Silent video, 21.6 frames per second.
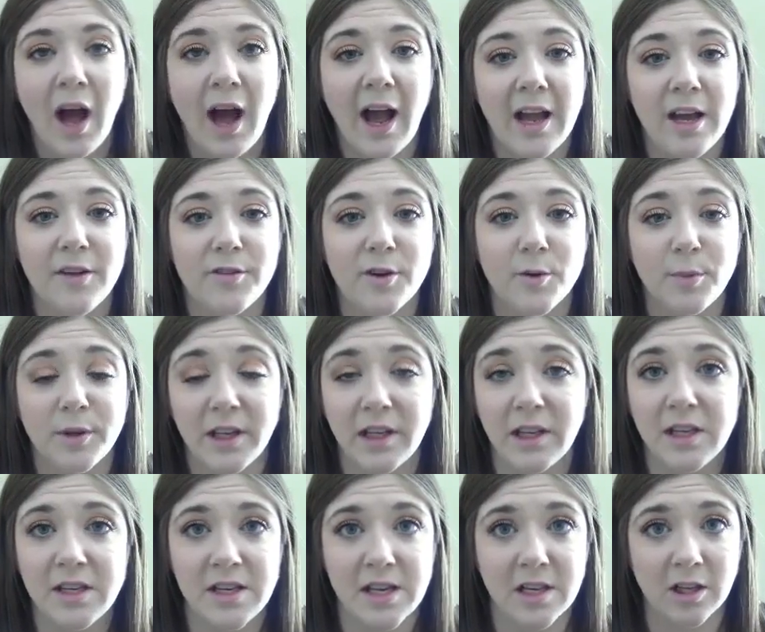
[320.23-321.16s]
I have
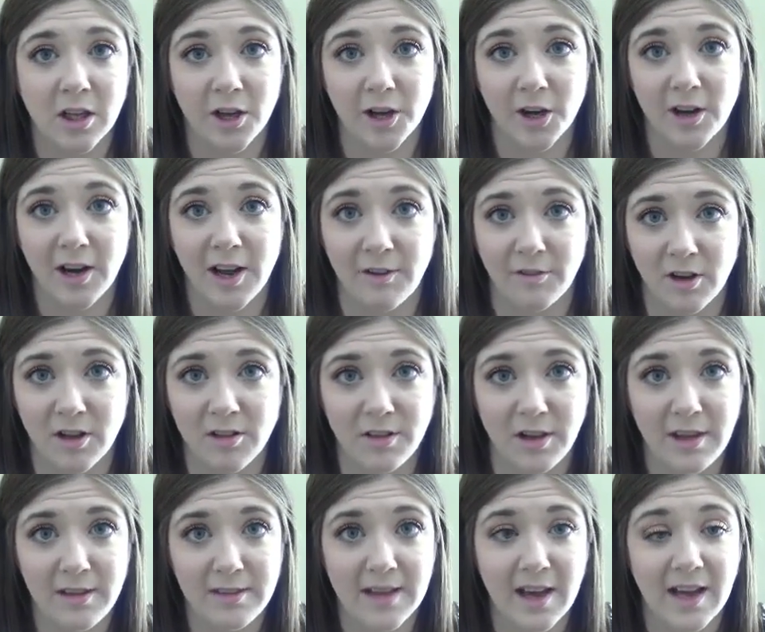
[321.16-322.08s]
completely decluttered
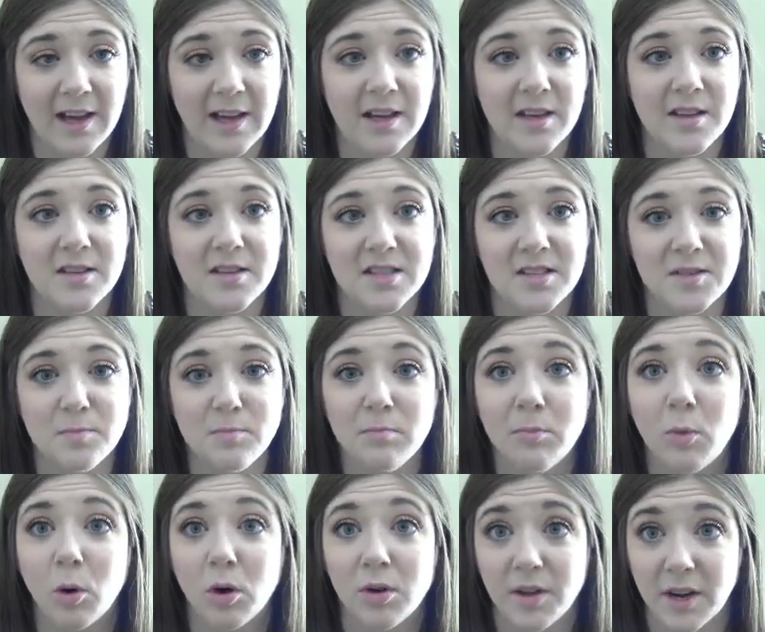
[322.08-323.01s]
everything that is
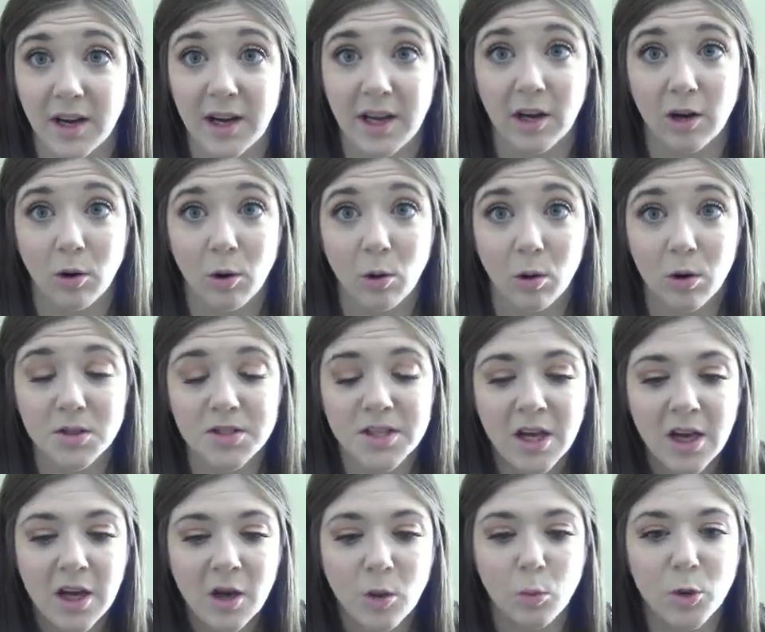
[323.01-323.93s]
more than a year
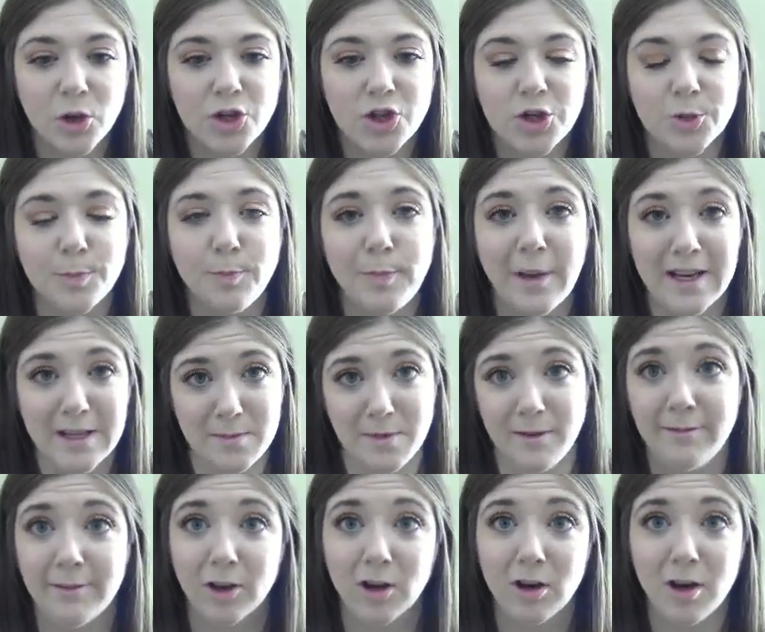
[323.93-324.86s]
old, which makes
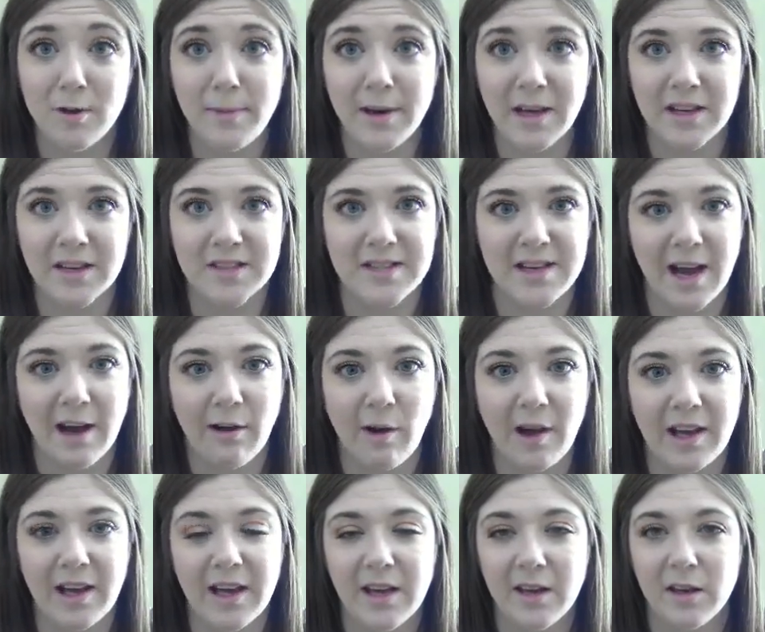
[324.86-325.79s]
me feel good because now
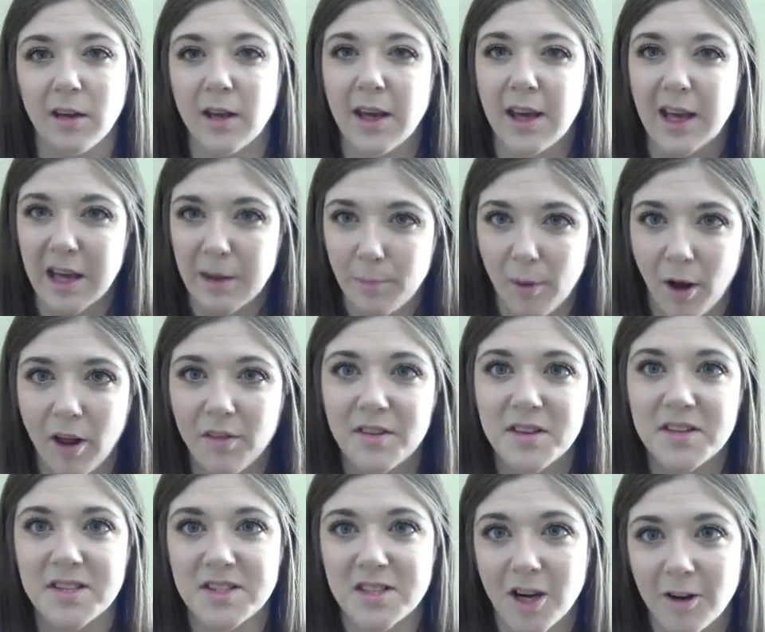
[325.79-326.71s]
I can keep all
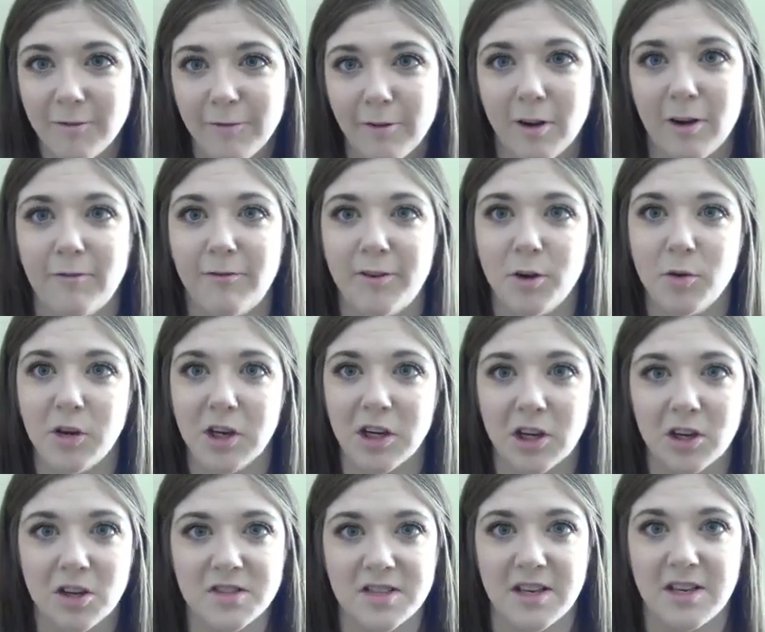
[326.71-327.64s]
this stuff for a few
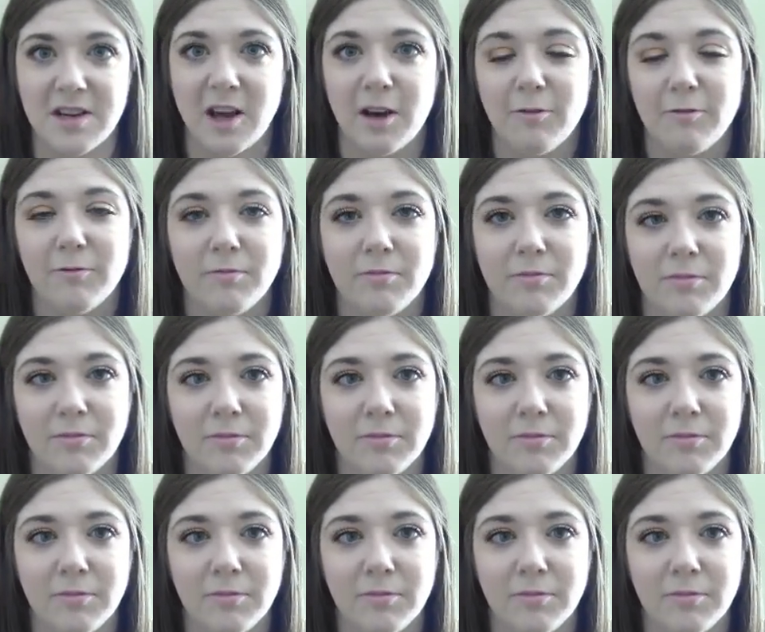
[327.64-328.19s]
years and not